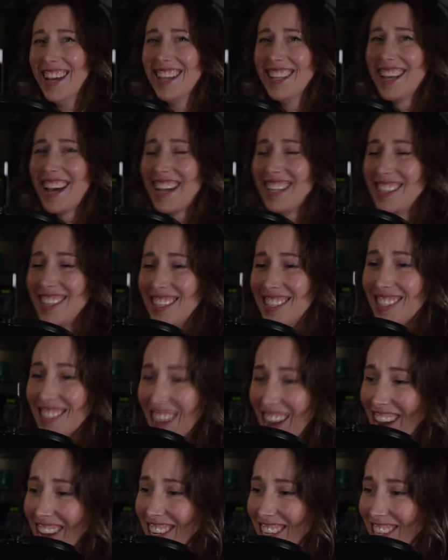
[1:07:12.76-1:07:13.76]
That's a
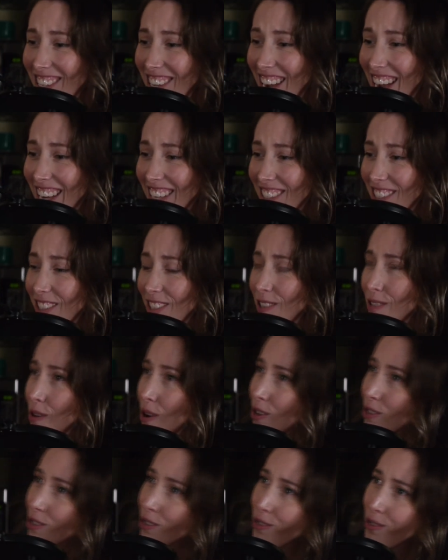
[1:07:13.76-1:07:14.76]
Scottish actor who
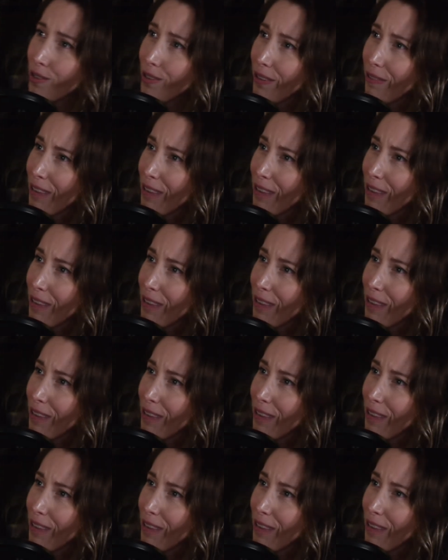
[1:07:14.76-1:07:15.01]
also sort of